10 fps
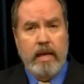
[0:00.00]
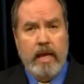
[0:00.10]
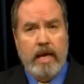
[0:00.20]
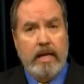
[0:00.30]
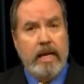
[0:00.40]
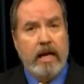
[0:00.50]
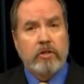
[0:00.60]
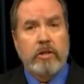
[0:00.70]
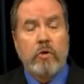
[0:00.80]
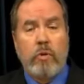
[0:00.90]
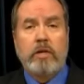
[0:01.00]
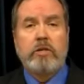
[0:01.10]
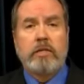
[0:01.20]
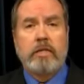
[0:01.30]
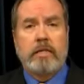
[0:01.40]
and he actually
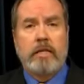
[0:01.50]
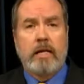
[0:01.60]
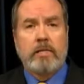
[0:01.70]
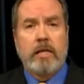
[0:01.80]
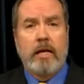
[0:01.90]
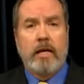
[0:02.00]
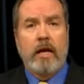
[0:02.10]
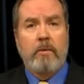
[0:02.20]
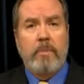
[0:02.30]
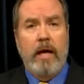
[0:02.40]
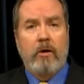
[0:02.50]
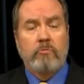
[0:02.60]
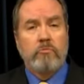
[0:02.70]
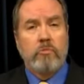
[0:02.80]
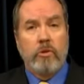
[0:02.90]
questioned the TSA about
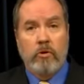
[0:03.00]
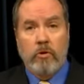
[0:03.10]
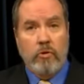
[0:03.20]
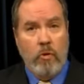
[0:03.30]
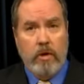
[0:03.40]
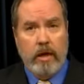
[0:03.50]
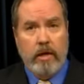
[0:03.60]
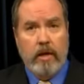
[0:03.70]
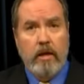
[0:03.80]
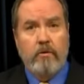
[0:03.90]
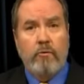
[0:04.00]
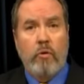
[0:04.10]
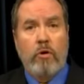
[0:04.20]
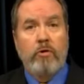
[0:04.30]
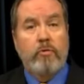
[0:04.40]
their authority
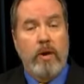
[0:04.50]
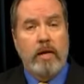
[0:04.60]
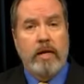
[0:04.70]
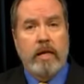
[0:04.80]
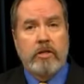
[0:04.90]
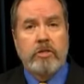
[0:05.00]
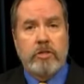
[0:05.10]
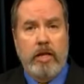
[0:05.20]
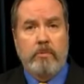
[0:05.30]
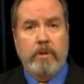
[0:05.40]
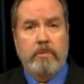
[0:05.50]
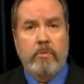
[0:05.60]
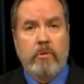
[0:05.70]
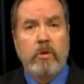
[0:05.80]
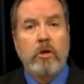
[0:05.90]
for threatening to jail
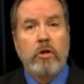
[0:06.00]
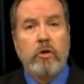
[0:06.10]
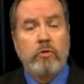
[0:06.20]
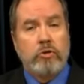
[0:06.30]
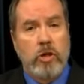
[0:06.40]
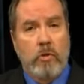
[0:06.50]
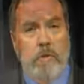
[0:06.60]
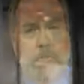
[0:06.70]
people who joke